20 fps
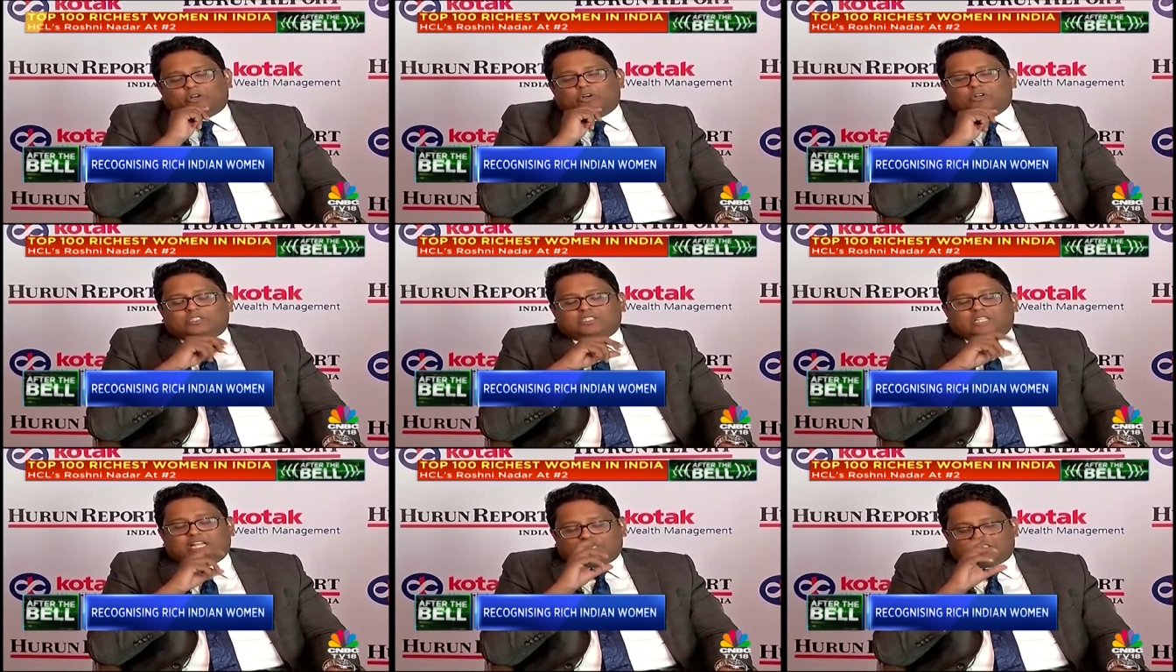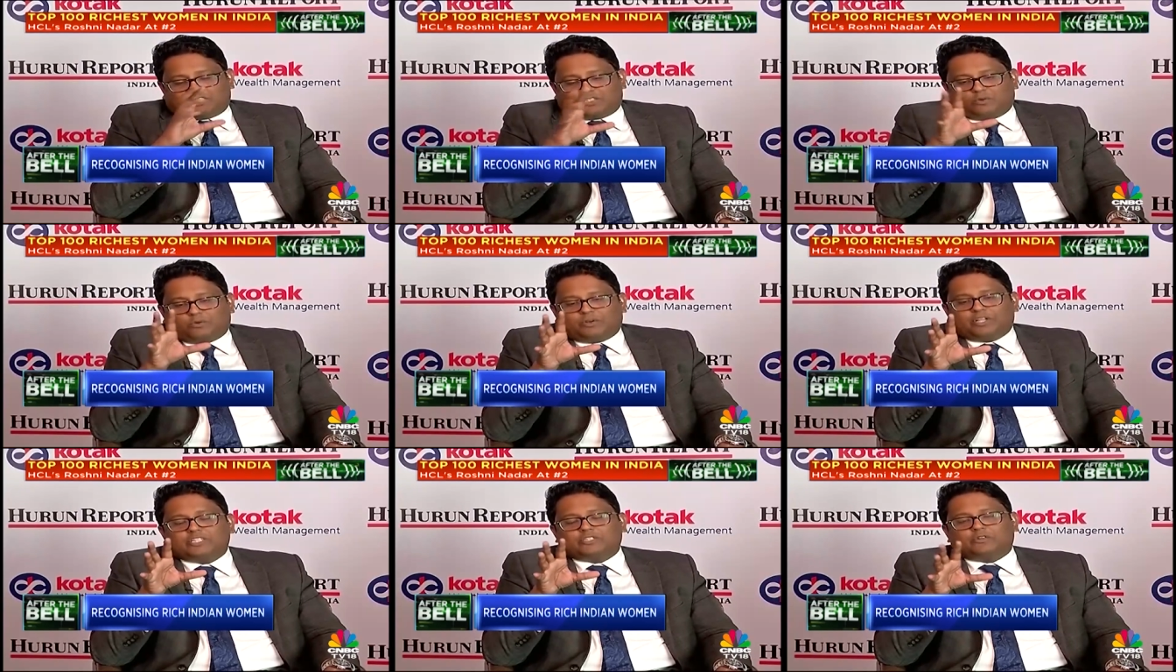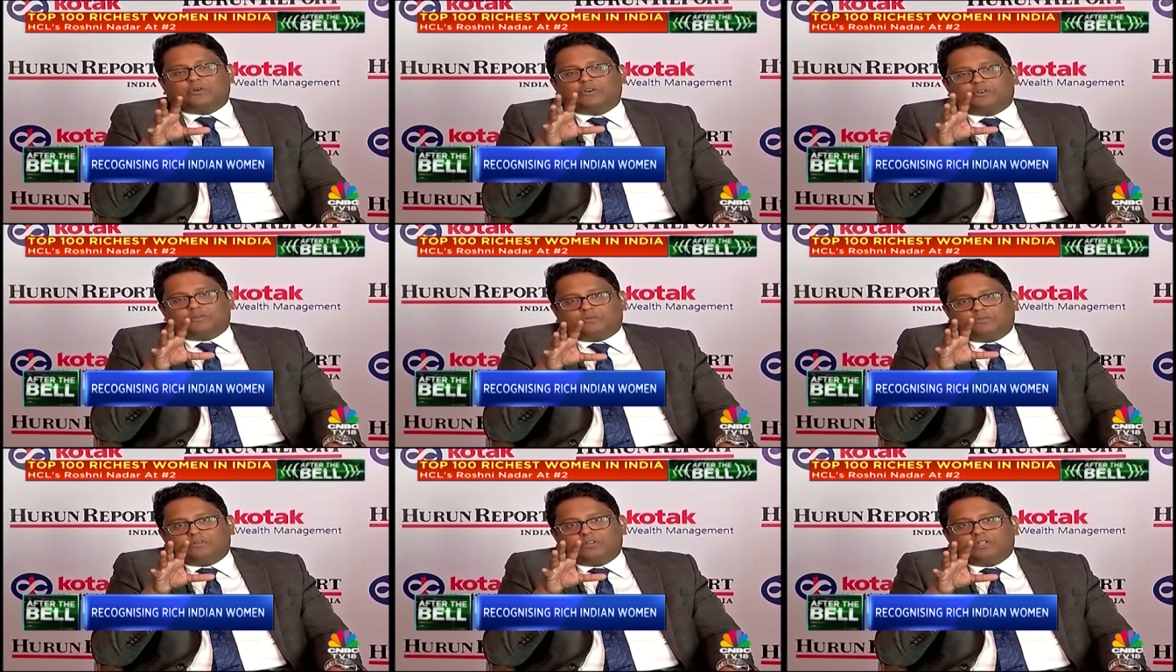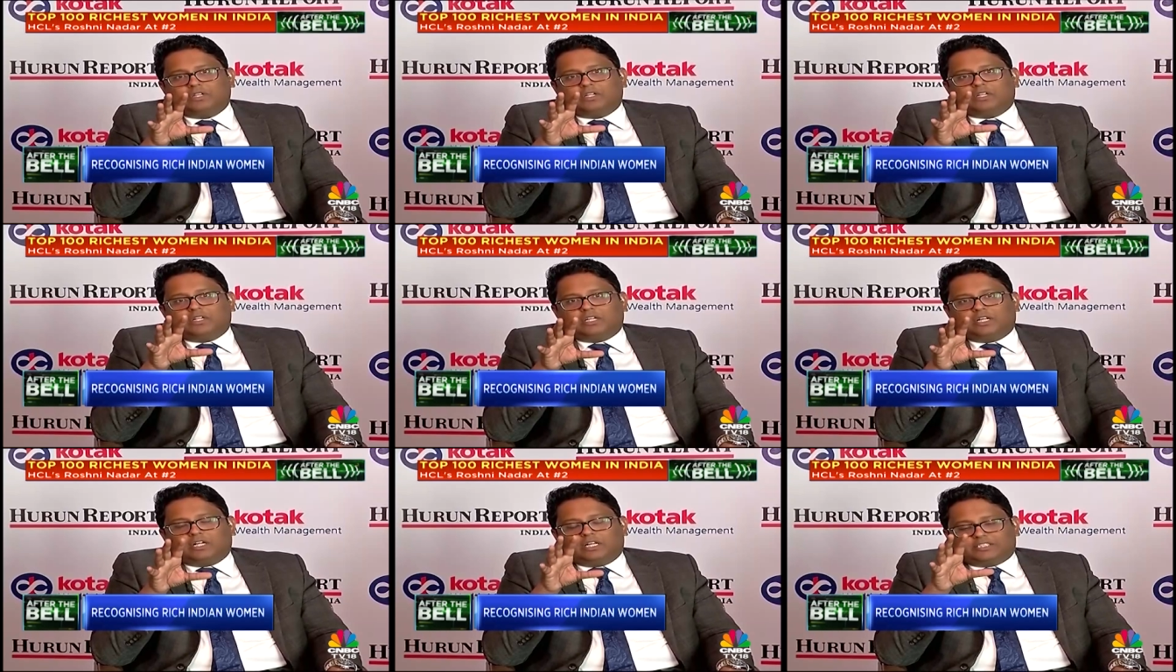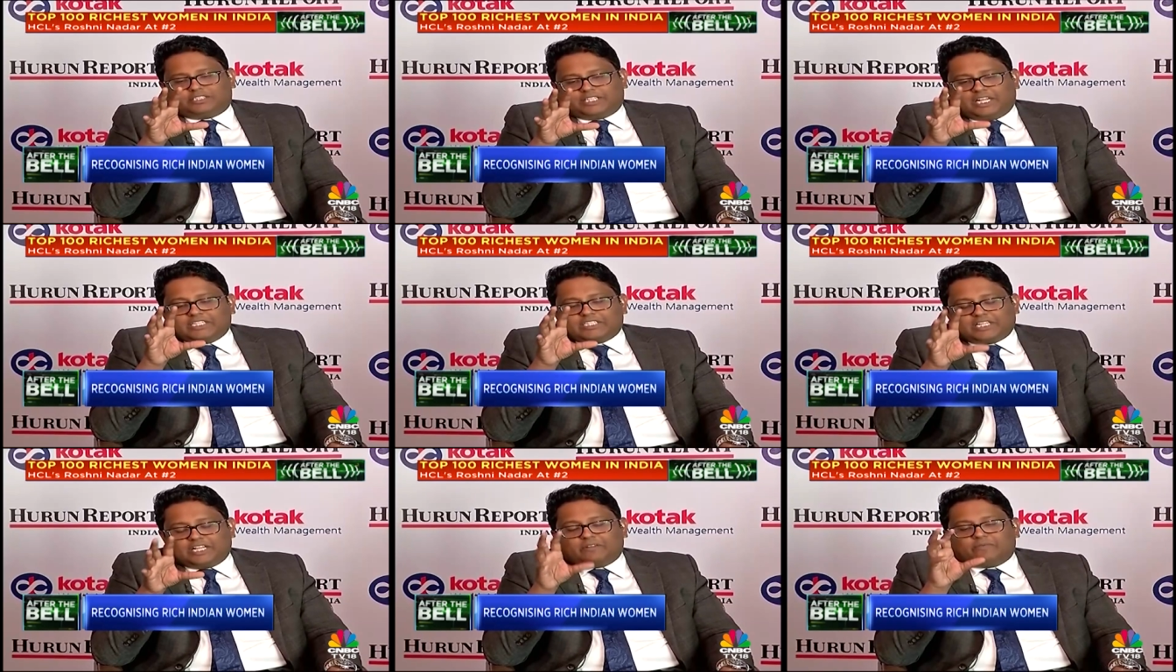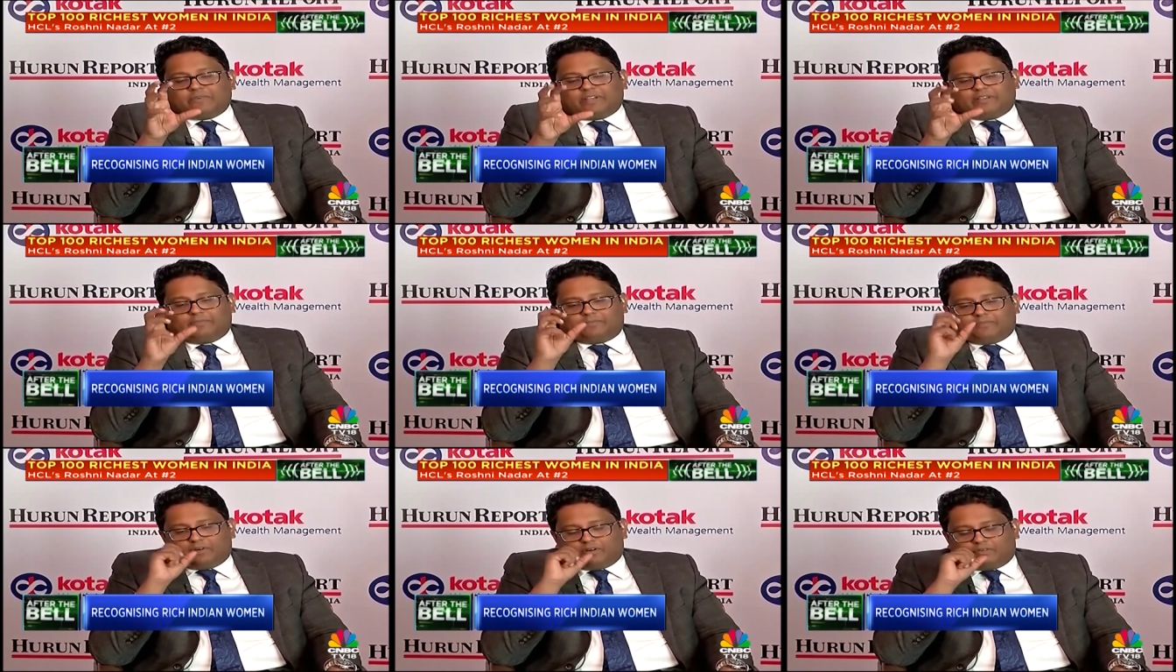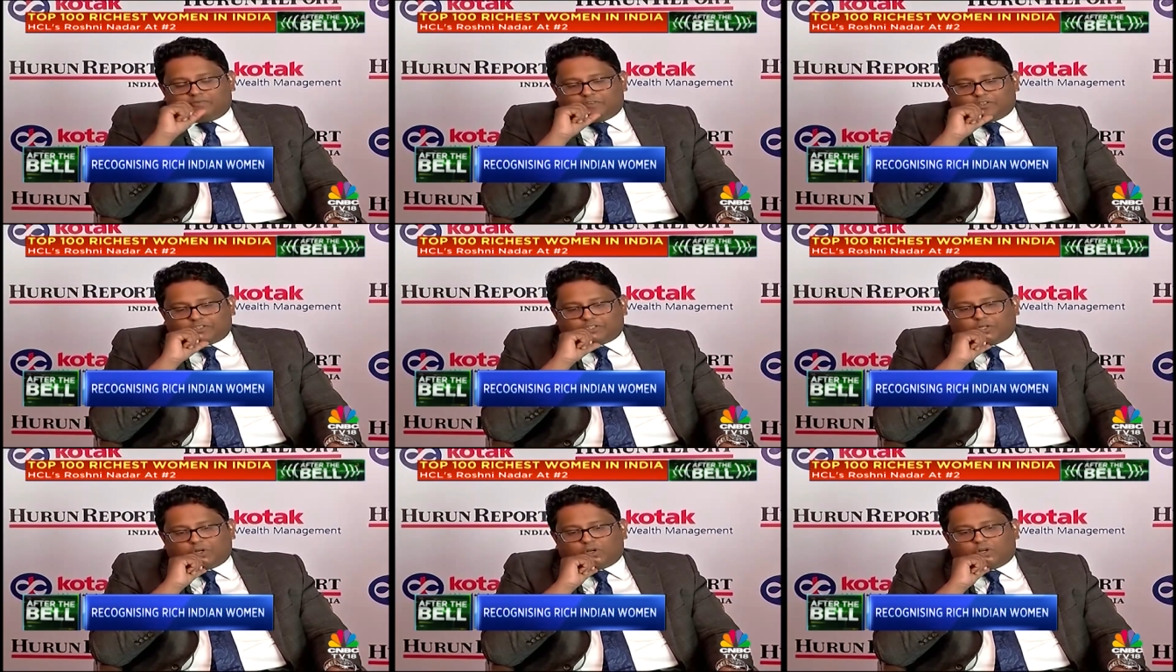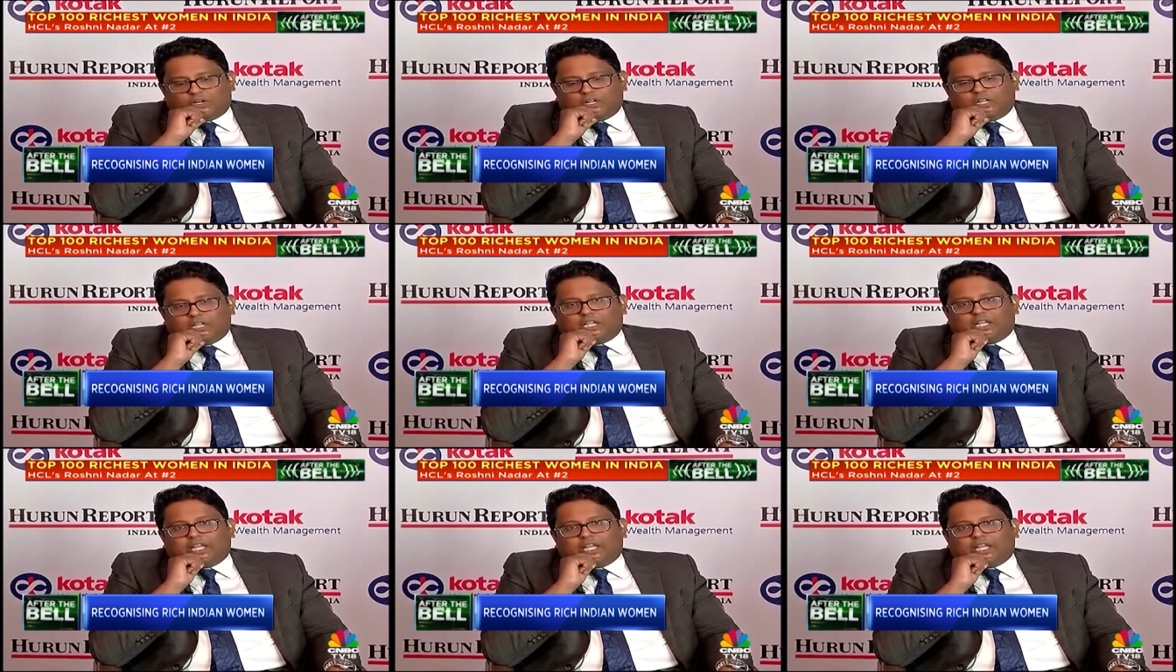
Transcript: because that story is going to change anyway for sure.